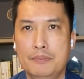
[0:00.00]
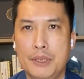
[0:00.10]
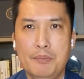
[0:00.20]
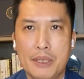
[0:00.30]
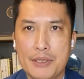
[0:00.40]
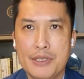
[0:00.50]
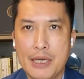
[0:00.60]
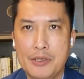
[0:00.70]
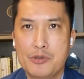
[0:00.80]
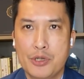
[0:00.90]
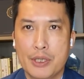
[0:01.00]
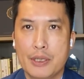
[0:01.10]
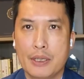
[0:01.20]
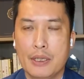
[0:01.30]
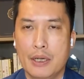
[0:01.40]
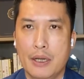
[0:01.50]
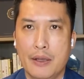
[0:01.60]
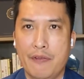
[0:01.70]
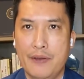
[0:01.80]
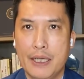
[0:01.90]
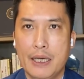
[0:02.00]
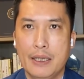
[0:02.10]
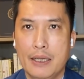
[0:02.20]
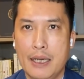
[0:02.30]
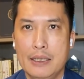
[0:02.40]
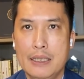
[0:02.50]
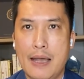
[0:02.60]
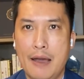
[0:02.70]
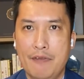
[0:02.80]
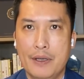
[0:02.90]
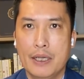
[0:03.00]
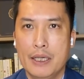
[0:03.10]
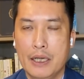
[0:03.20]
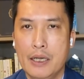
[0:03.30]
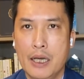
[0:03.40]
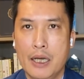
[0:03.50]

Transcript: people-centric thinking and design thinking